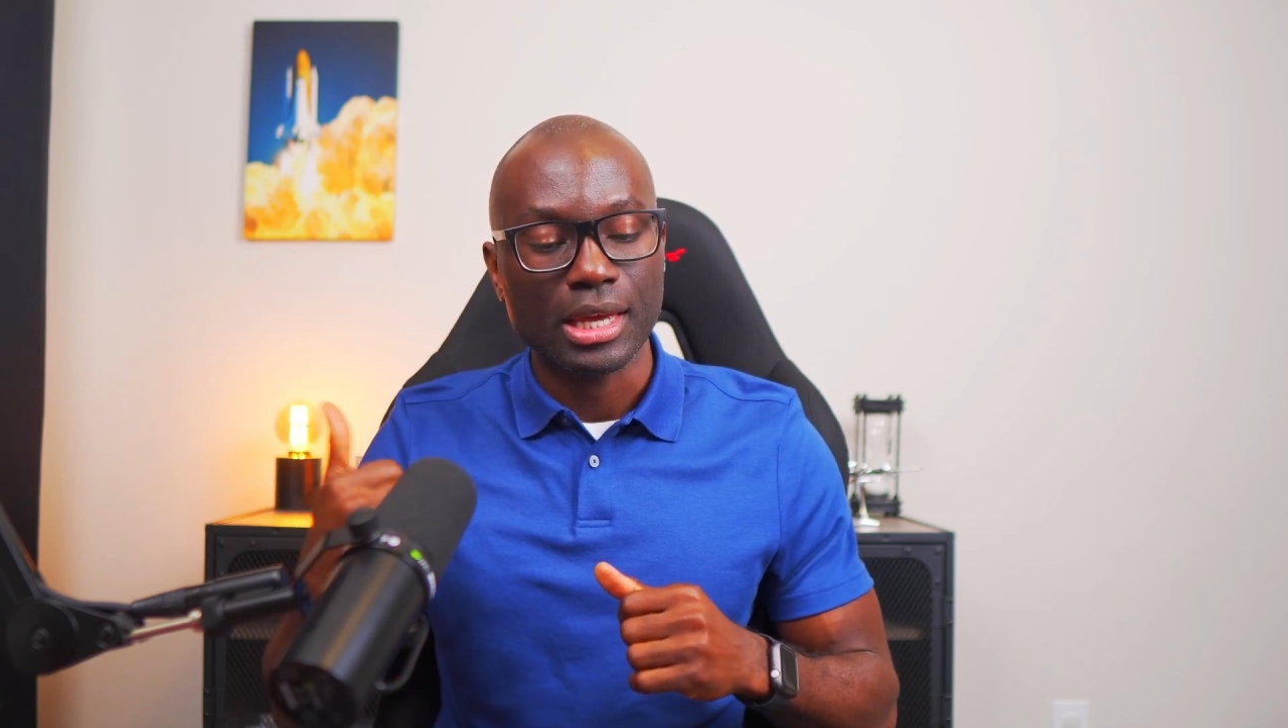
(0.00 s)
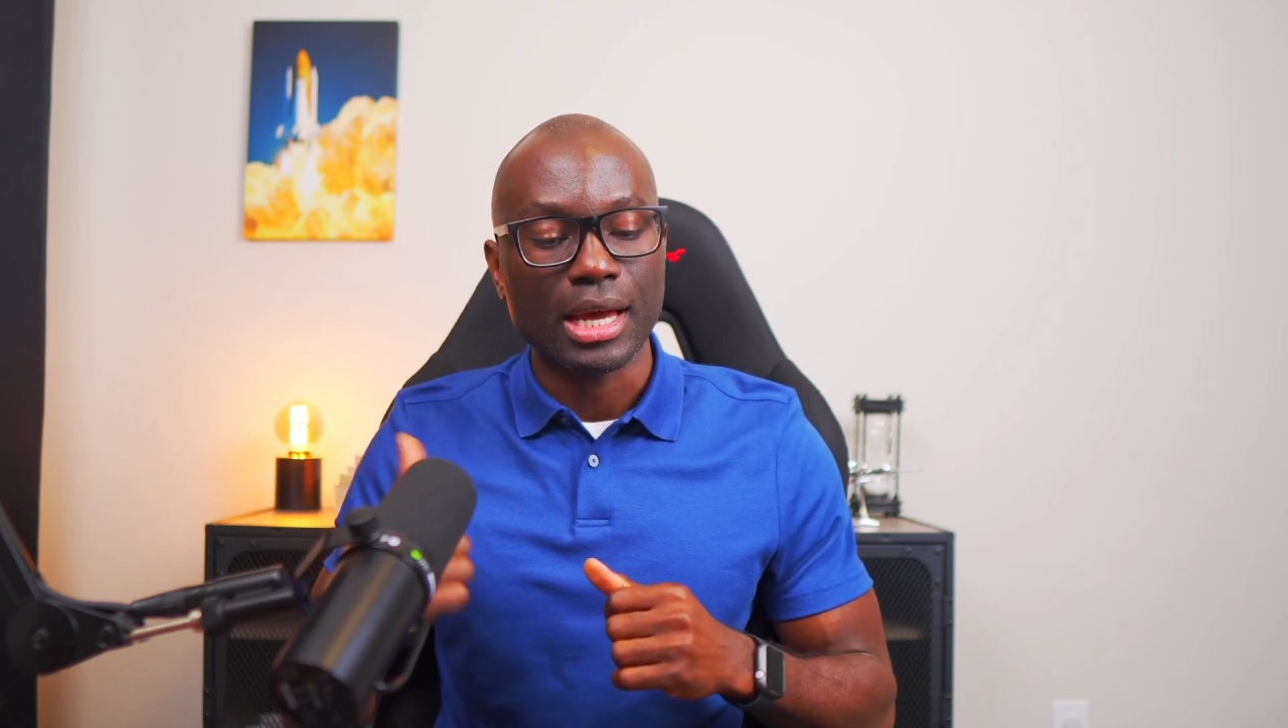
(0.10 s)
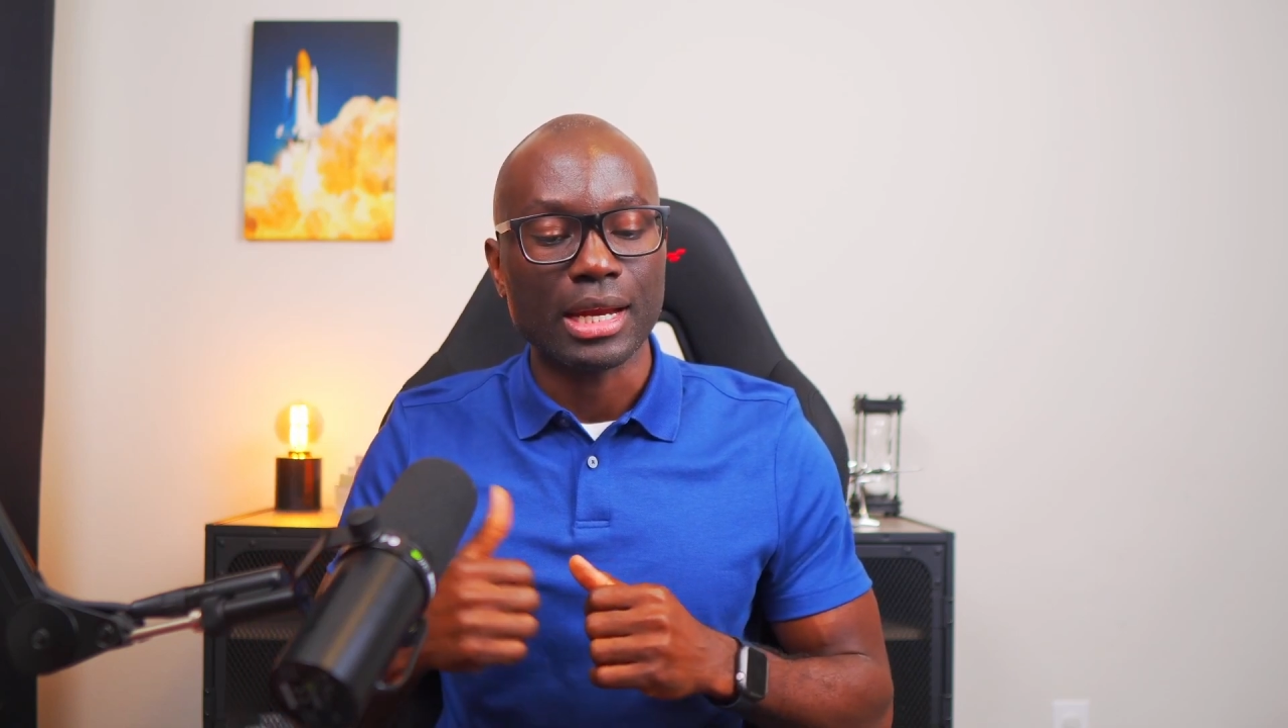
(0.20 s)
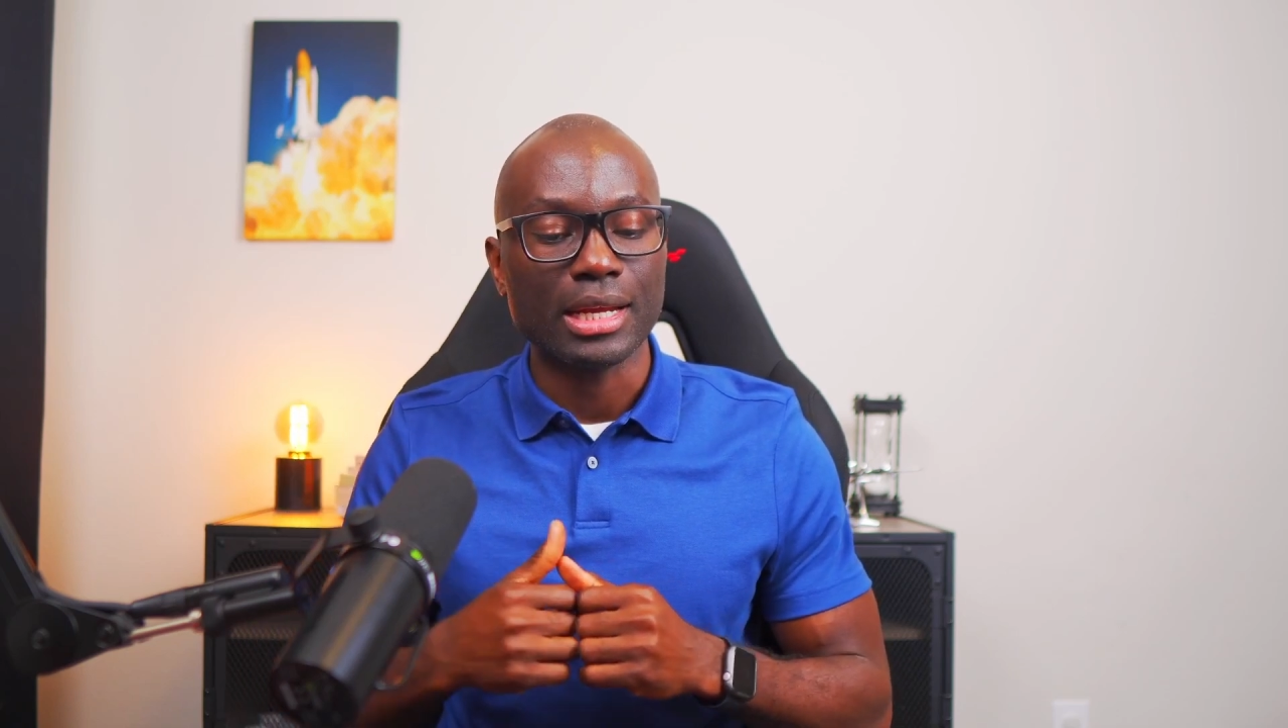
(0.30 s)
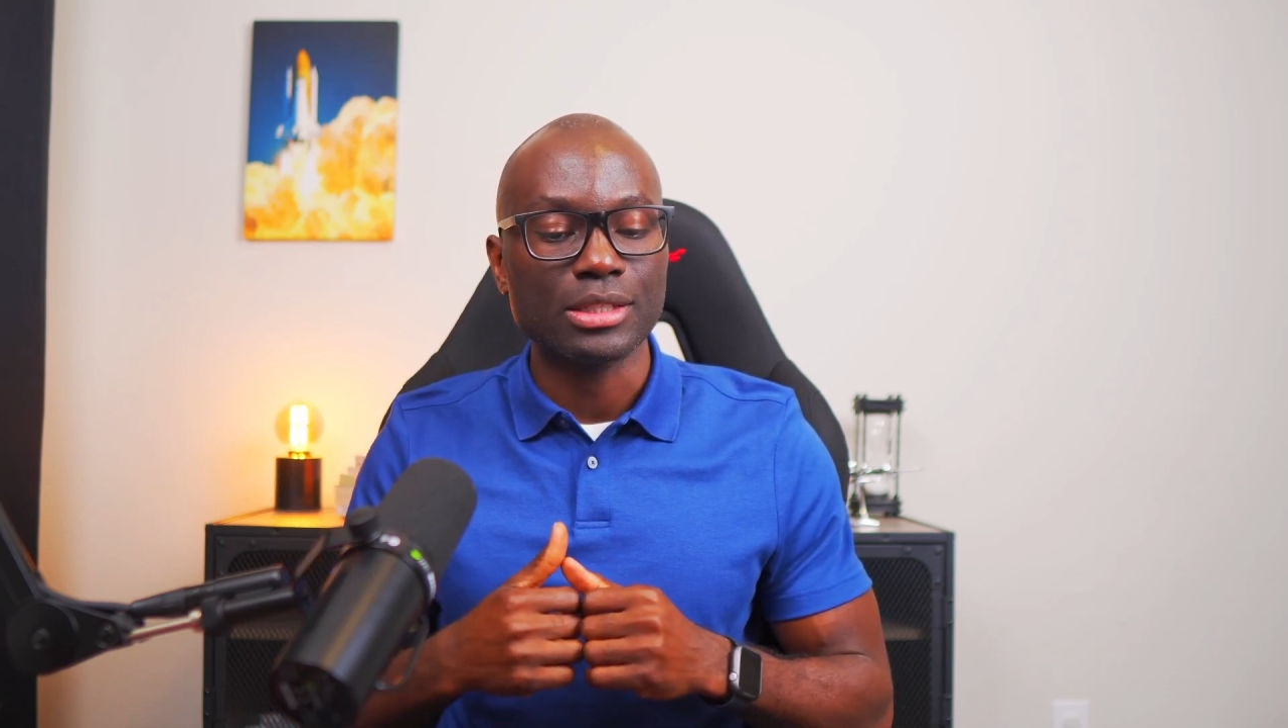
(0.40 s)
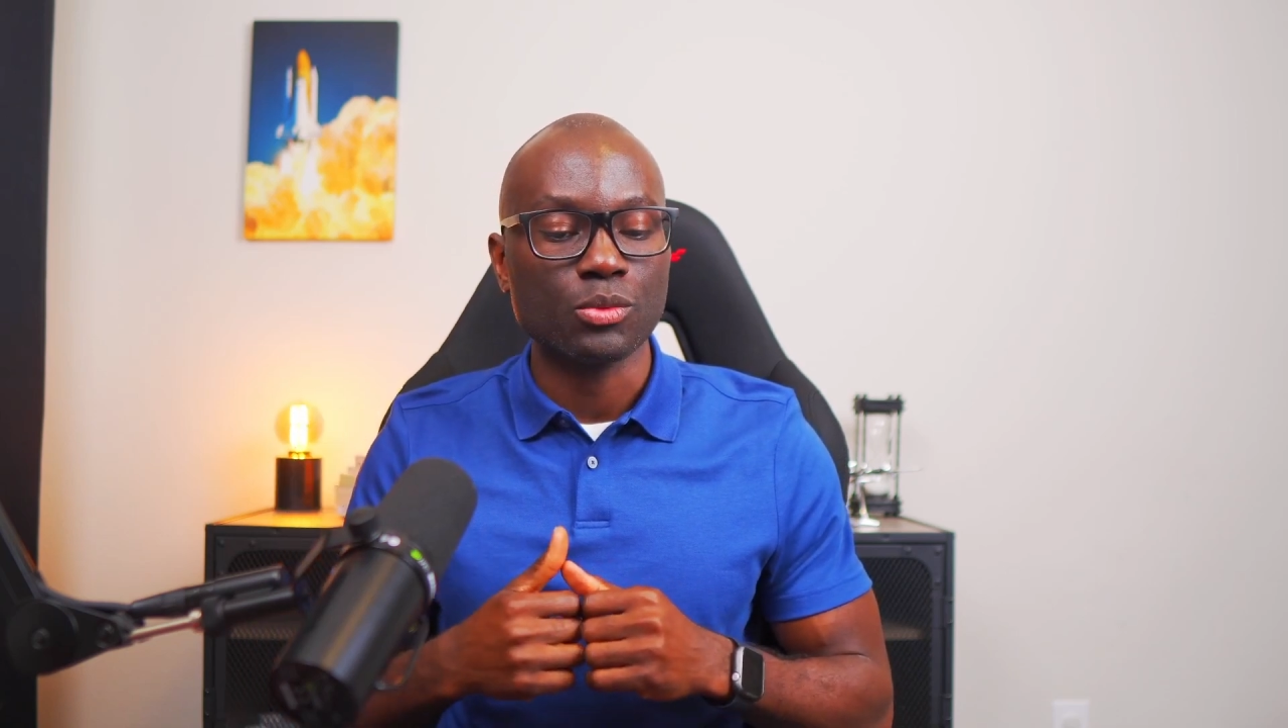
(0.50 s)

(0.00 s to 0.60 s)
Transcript: And that is